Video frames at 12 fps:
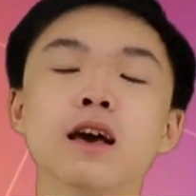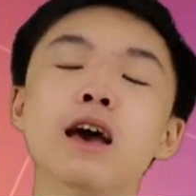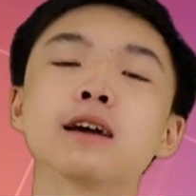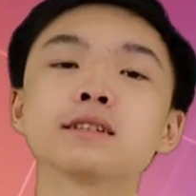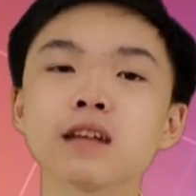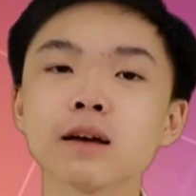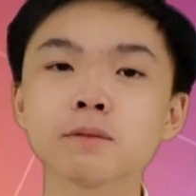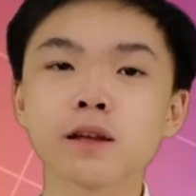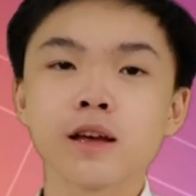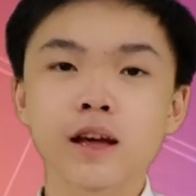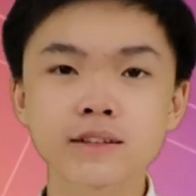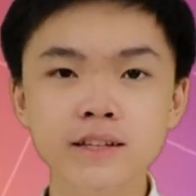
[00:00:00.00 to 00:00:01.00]

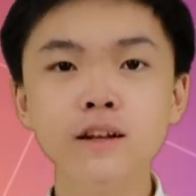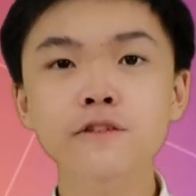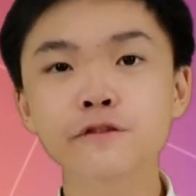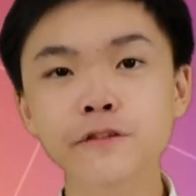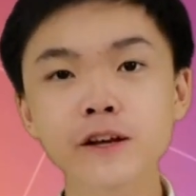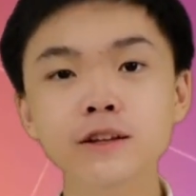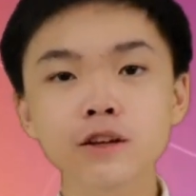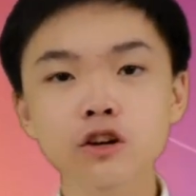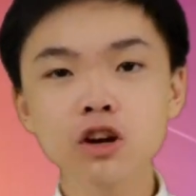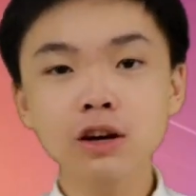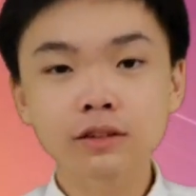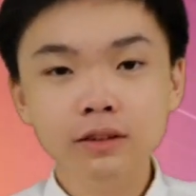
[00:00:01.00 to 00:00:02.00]
except instead of feeling
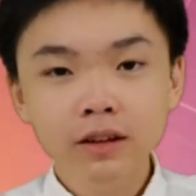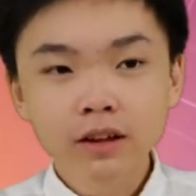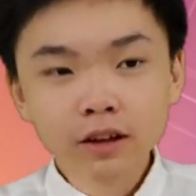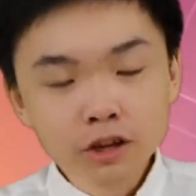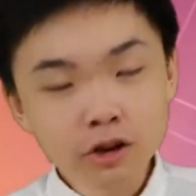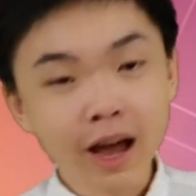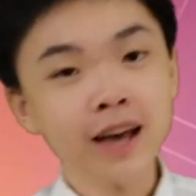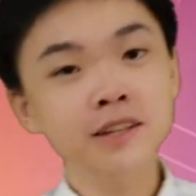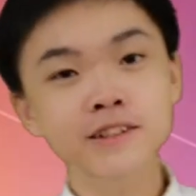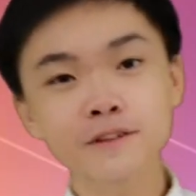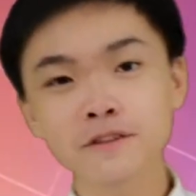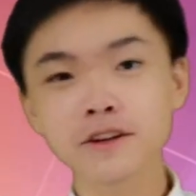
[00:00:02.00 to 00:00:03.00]
good, you
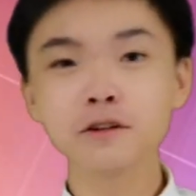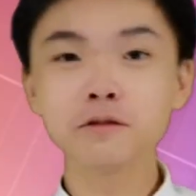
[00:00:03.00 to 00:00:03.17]
actually feel